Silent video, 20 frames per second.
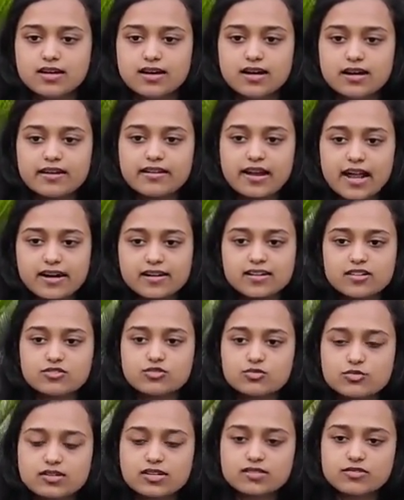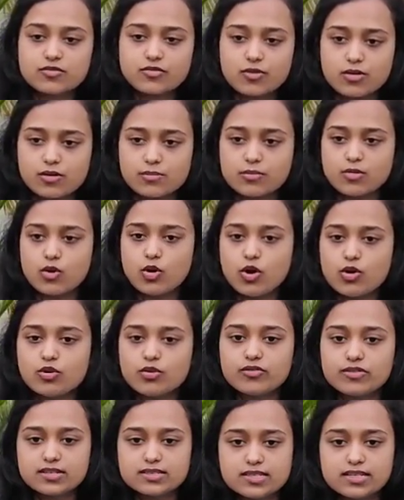attracting students from all
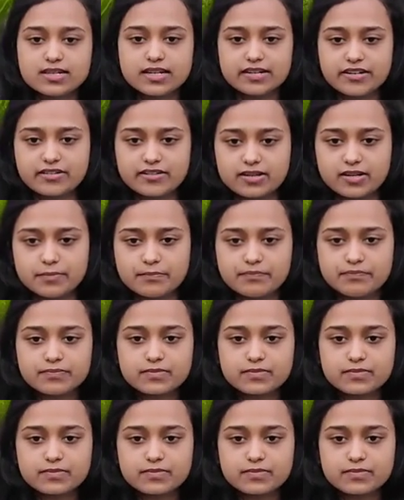over the country.